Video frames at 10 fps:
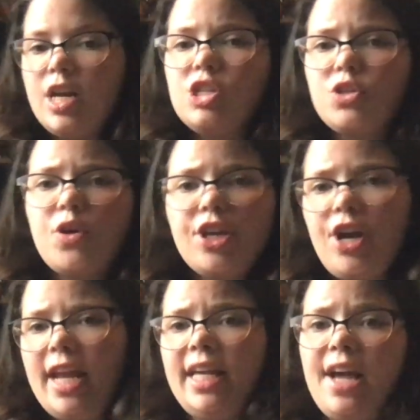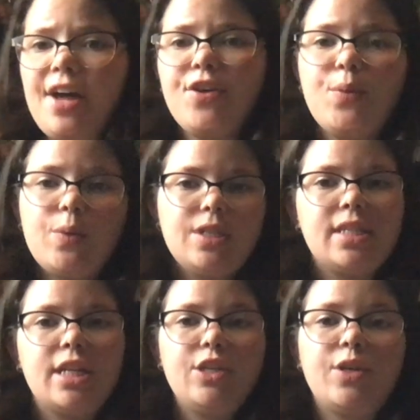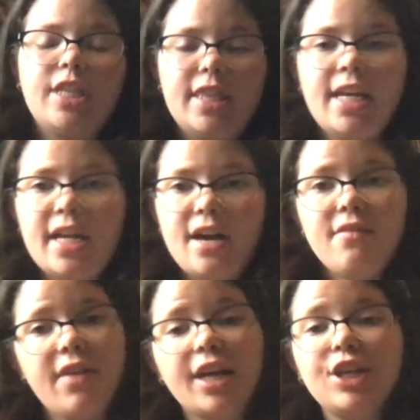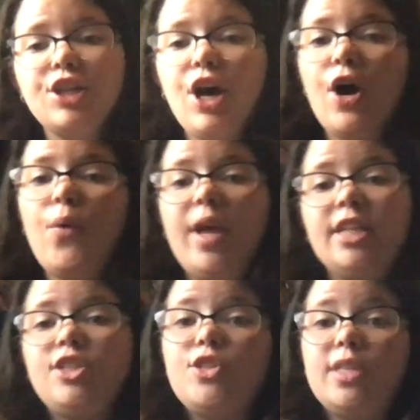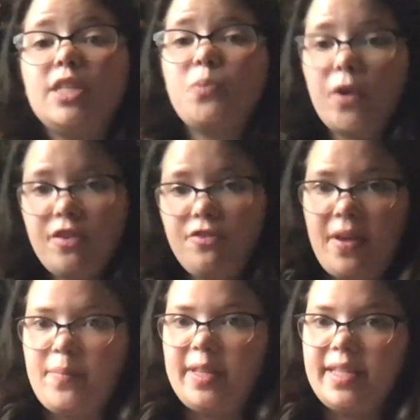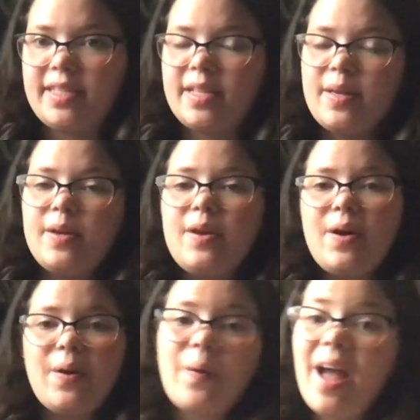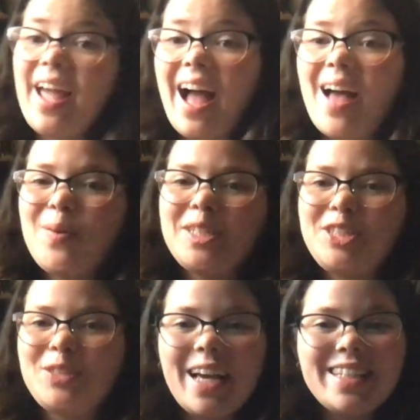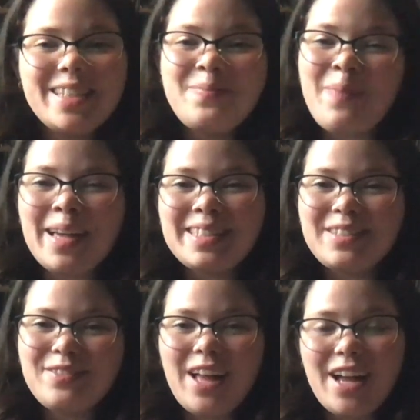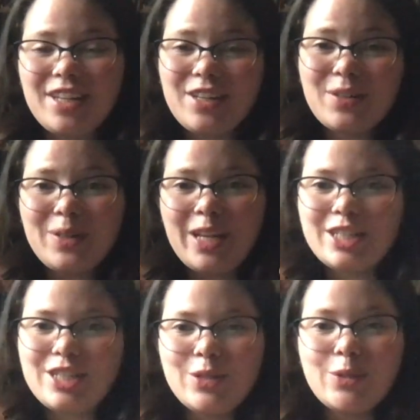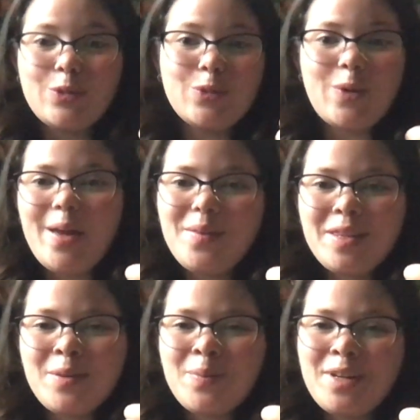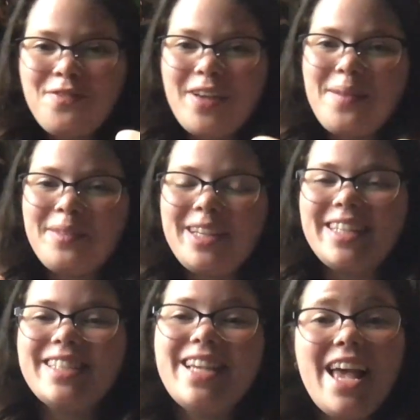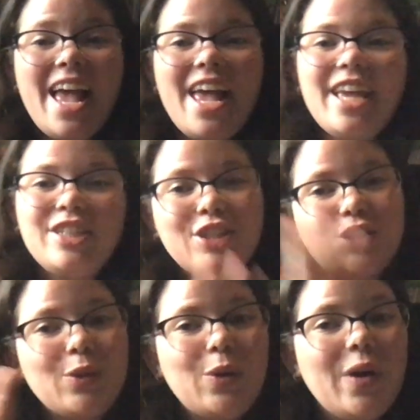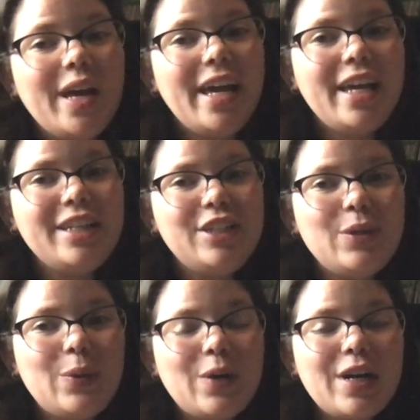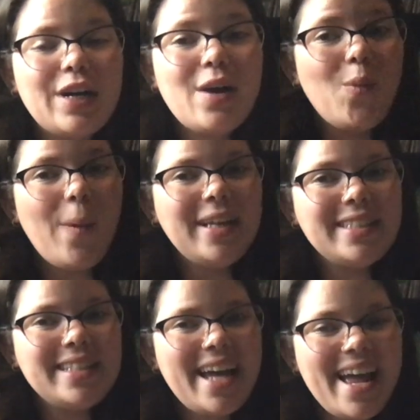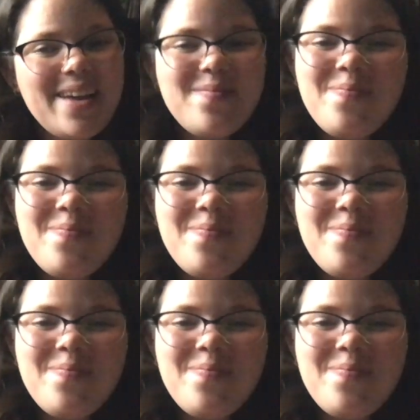So are there any other words that you could think of that could go into these word families? All right, I wish you guys the best of luck. You're going to do great with your word families. Enjoy your Wednesday.